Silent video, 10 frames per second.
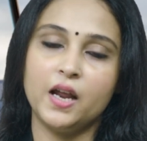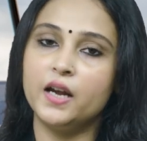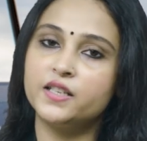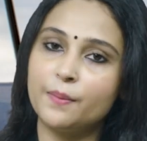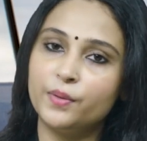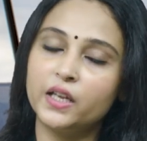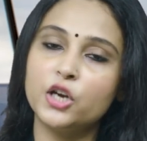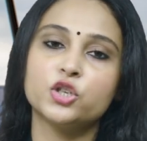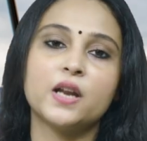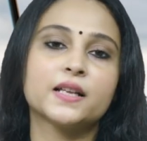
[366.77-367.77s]
Its
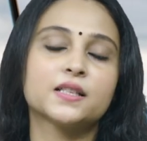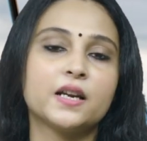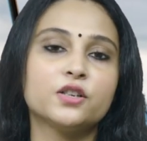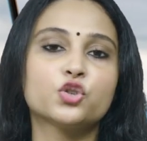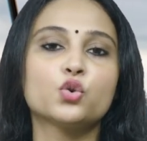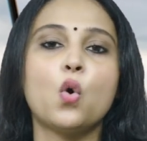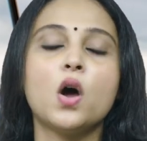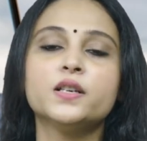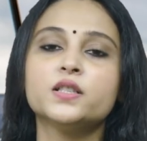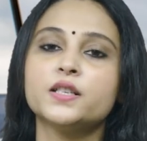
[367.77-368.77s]
application extends to all
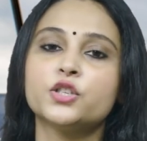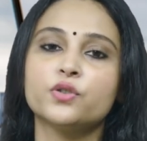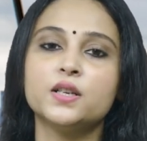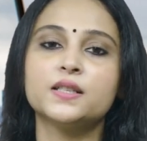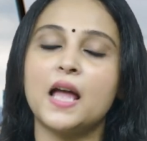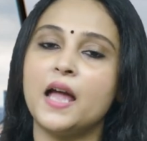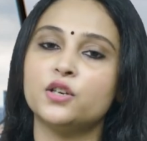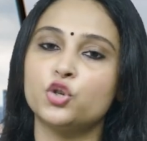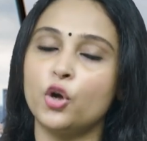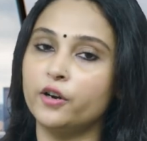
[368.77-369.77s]
industries
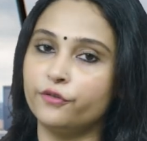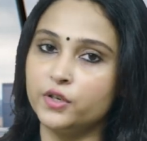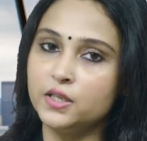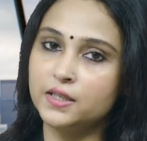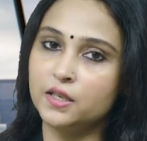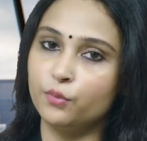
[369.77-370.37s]
and geographies,